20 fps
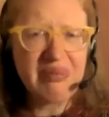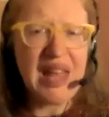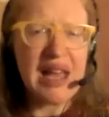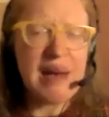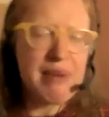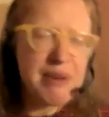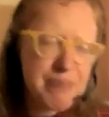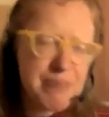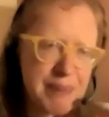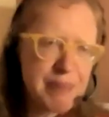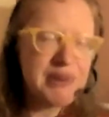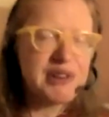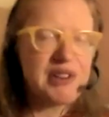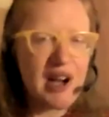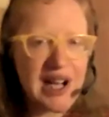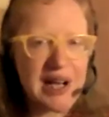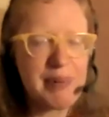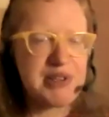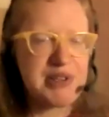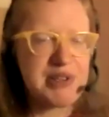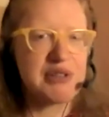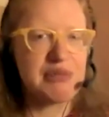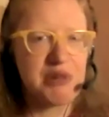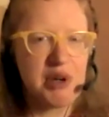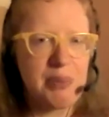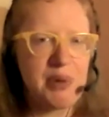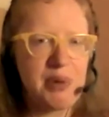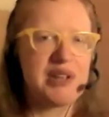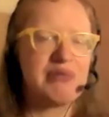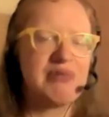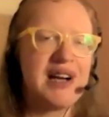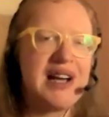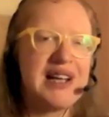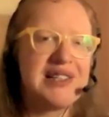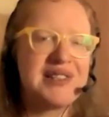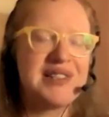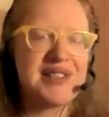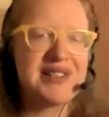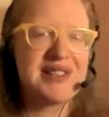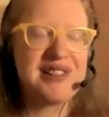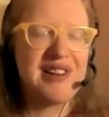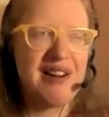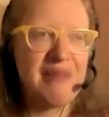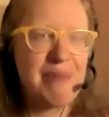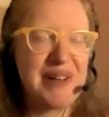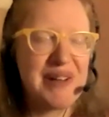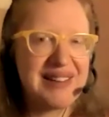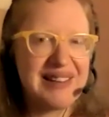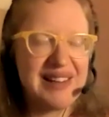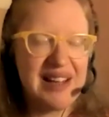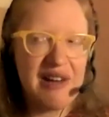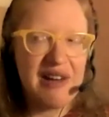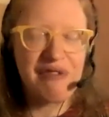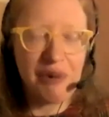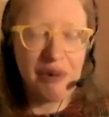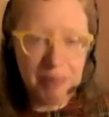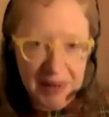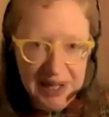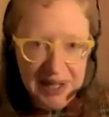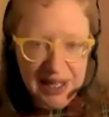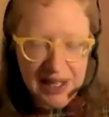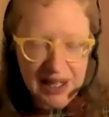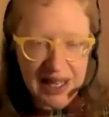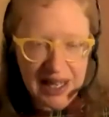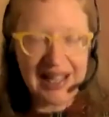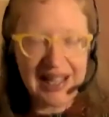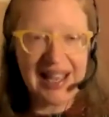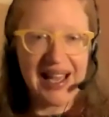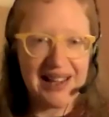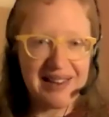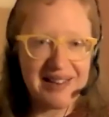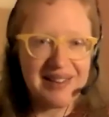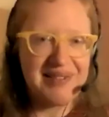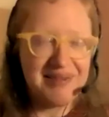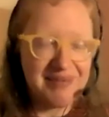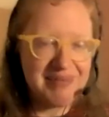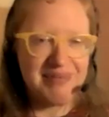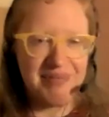mean, people talk about sort of robot rights and stuff, but for me, again,